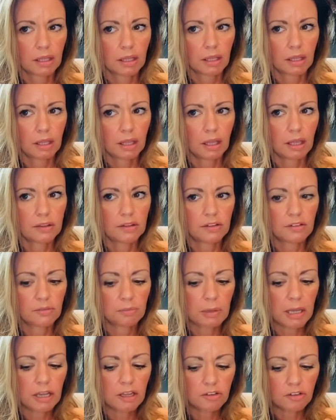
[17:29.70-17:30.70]
And this
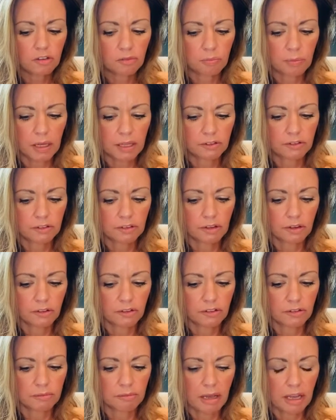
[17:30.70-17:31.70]
Page of
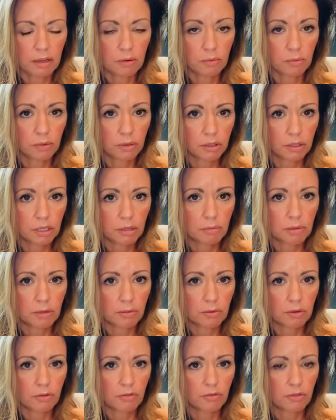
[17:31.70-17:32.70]
Pentacles might really be
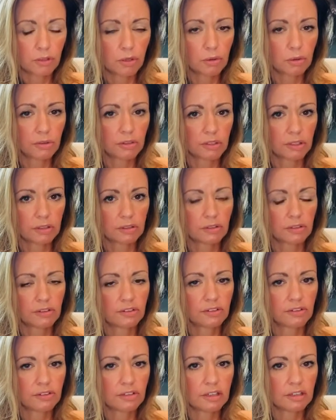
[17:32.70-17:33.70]
refusing to
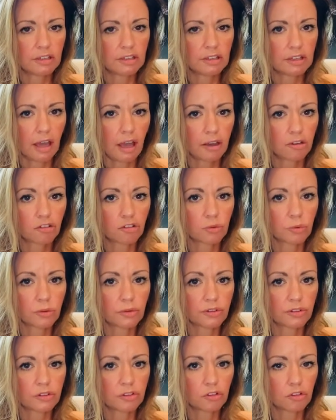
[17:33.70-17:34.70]
see the actual
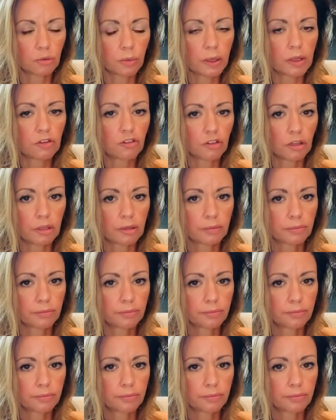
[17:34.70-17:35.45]
situation.